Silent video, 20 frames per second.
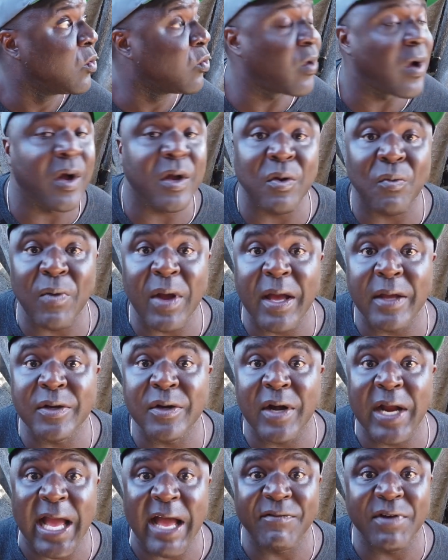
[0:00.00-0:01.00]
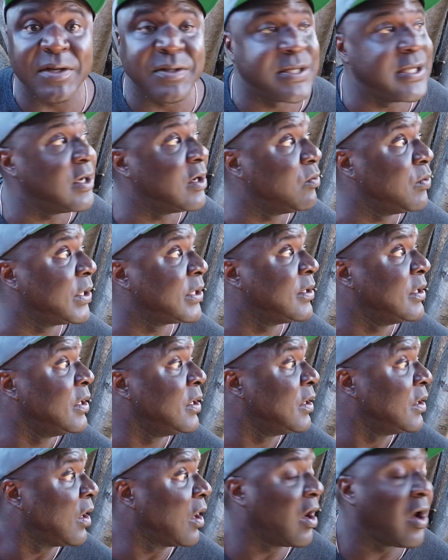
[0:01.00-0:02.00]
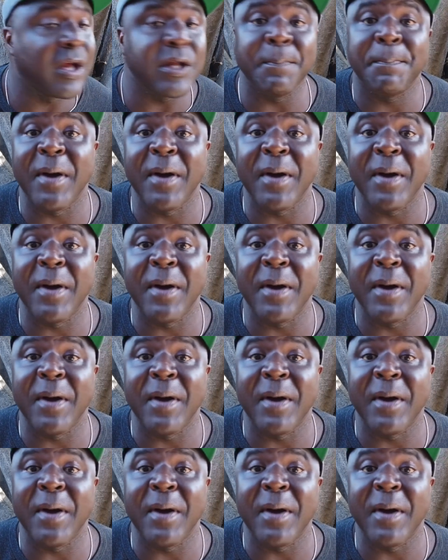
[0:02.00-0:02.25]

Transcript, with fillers: walking around there having to deal with all